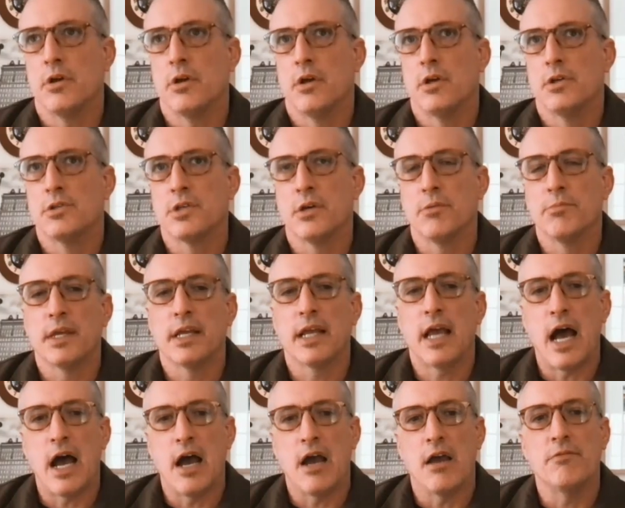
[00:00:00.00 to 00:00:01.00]
something
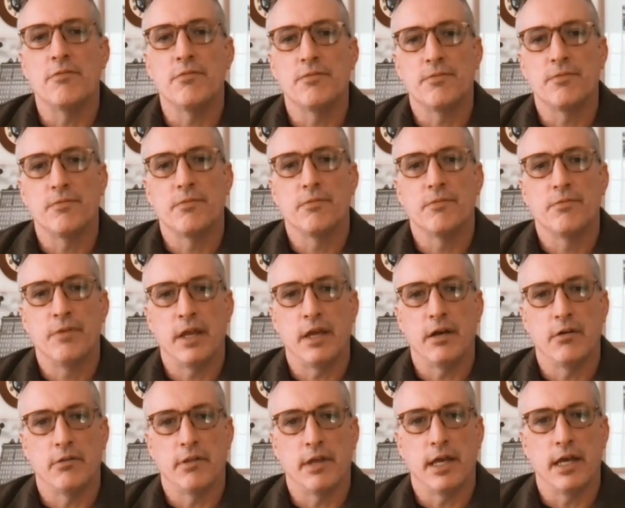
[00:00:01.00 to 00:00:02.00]
I've
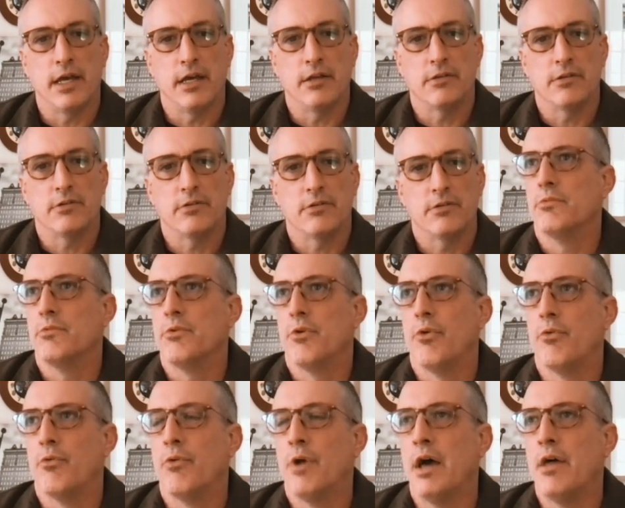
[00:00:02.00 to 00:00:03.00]
failed at,
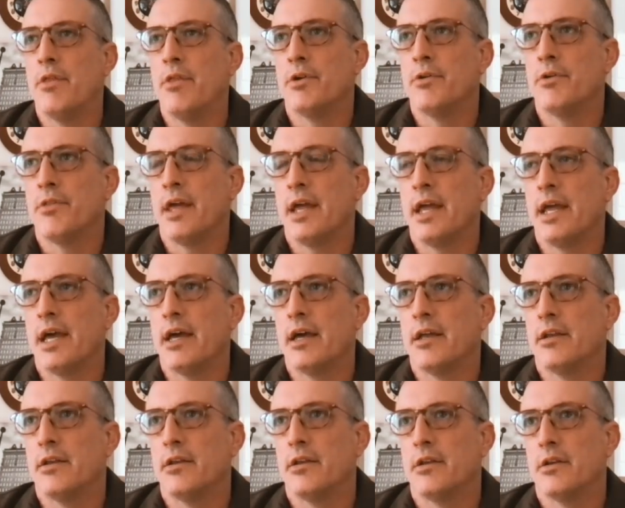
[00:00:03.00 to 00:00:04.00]
rather
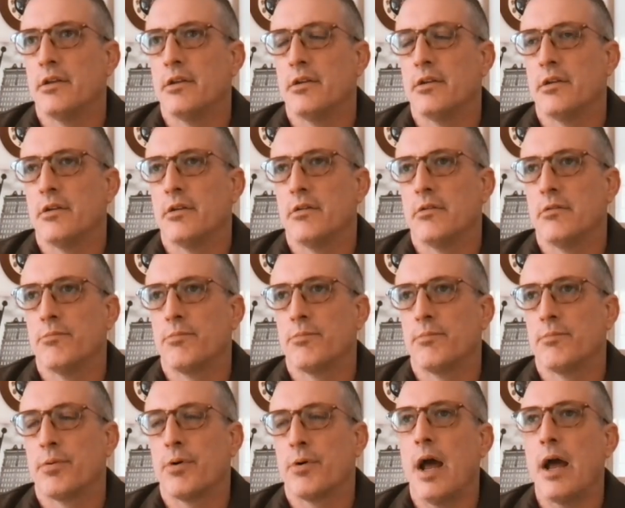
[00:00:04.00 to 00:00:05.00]
than
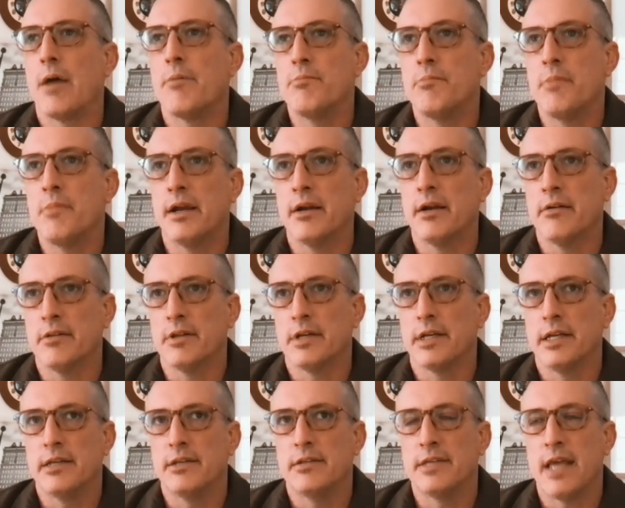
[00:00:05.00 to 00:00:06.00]

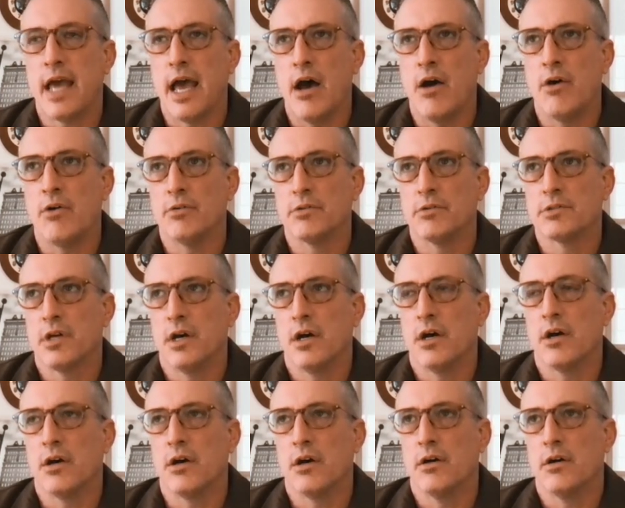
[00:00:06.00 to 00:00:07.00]
primarily doubt
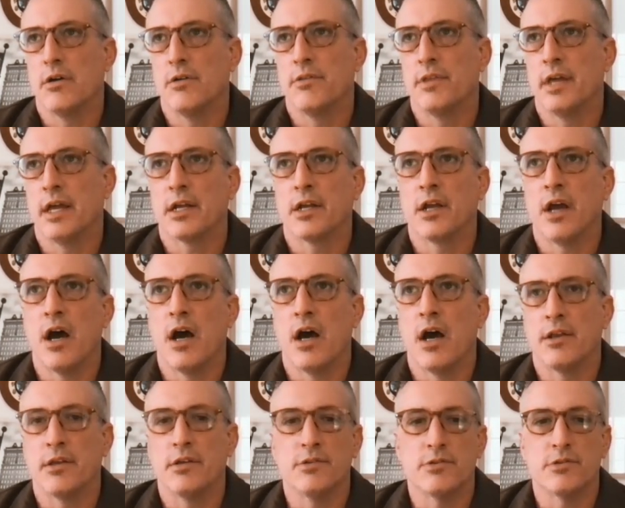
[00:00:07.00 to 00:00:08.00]
that God
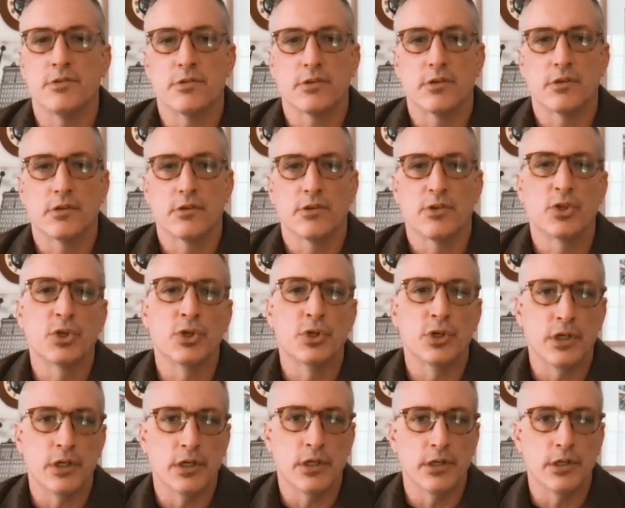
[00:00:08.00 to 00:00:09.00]
is
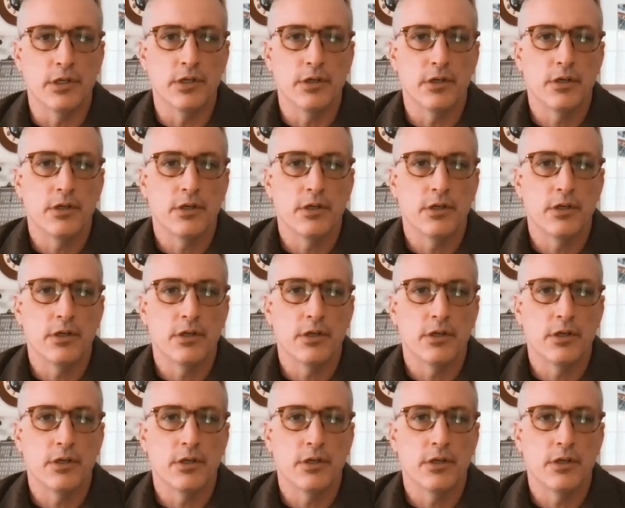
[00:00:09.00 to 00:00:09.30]
good,